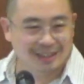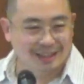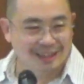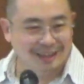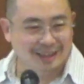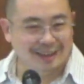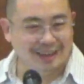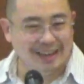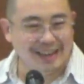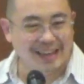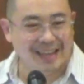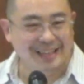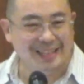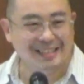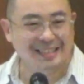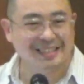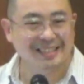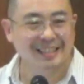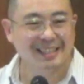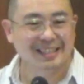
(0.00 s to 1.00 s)

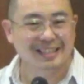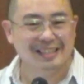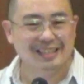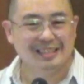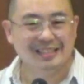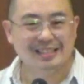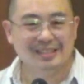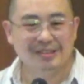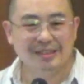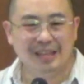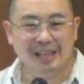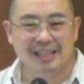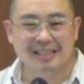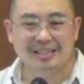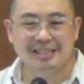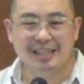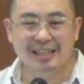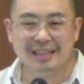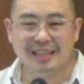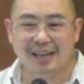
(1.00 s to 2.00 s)
right, so that it's
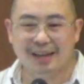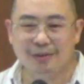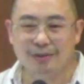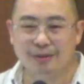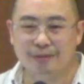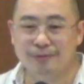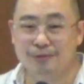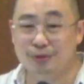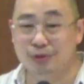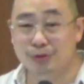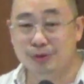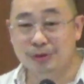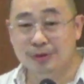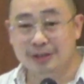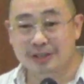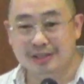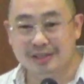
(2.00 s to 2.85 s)
not out of tune.